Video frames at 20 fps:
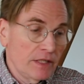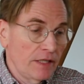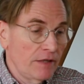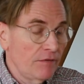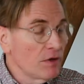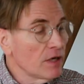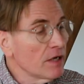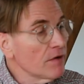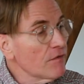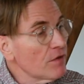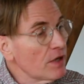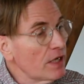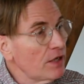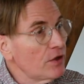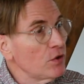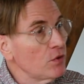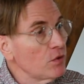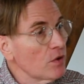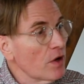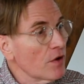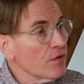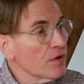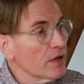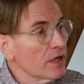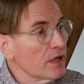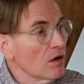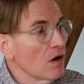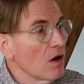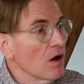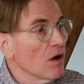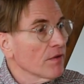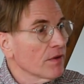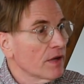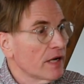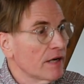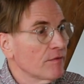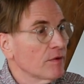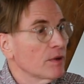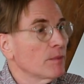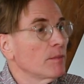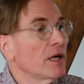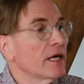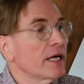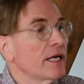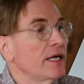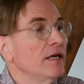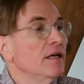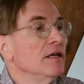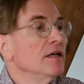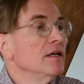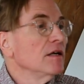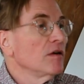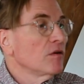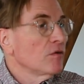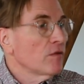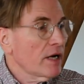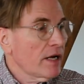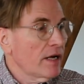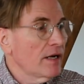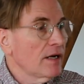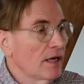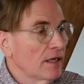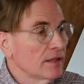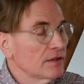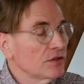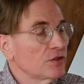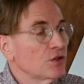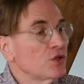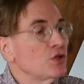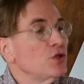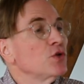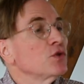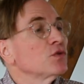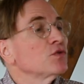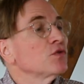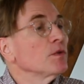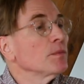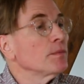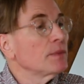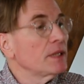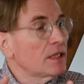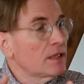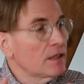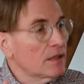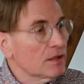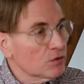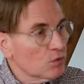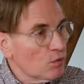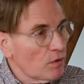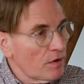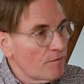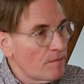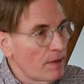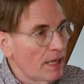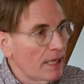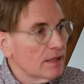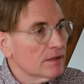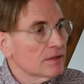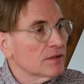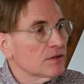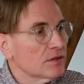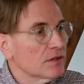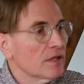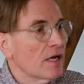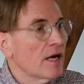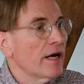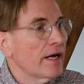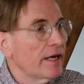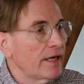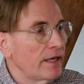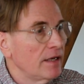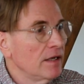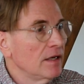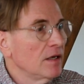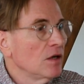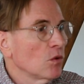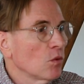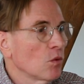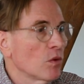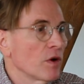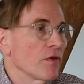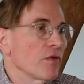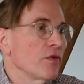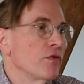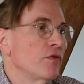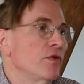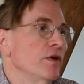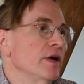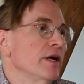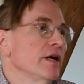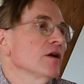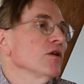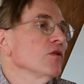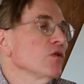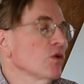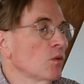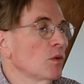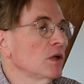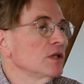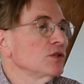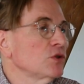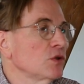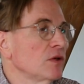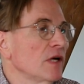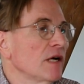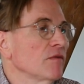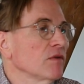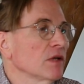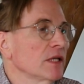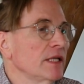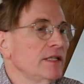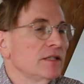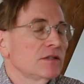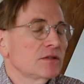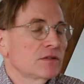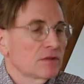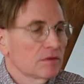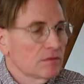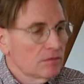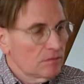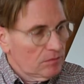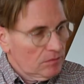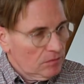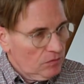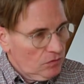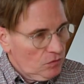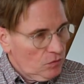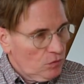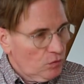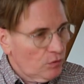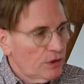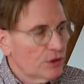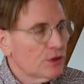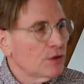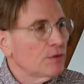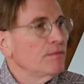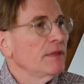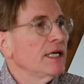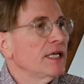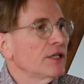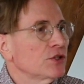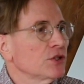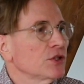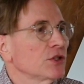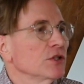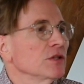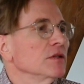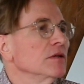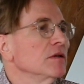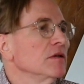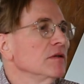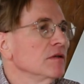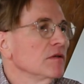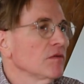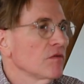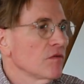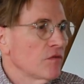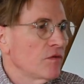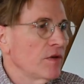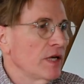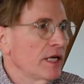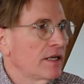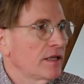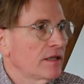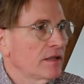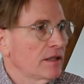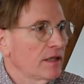even if they do nothing at all, that everybody recognize as useful because we've made a society where they're the ones who have least. We should make sure they can